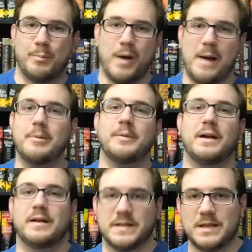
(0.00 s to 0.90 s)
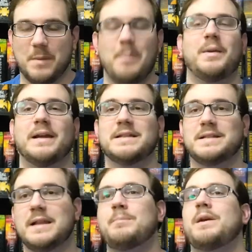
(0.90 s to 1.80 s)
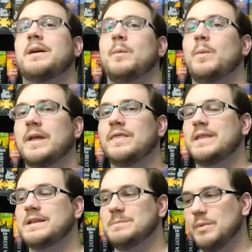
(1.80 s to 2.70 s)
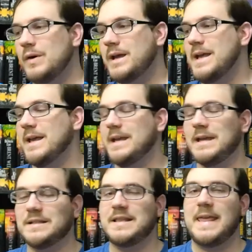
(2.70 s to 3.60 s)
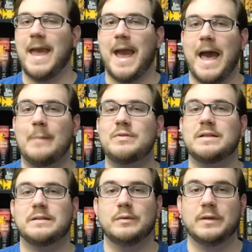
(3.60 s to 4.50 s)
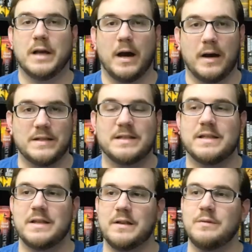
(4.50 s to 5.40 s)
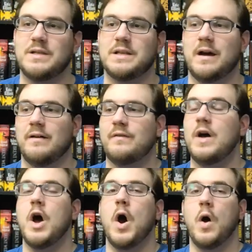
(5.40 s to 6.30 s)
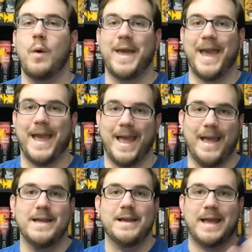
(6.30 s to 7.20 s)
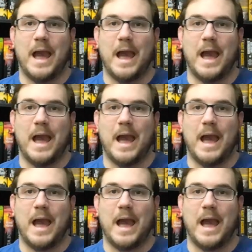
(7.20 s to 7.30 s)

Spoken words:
but probably honestly my biggest nitpick with this book is the absolute constant use of okay.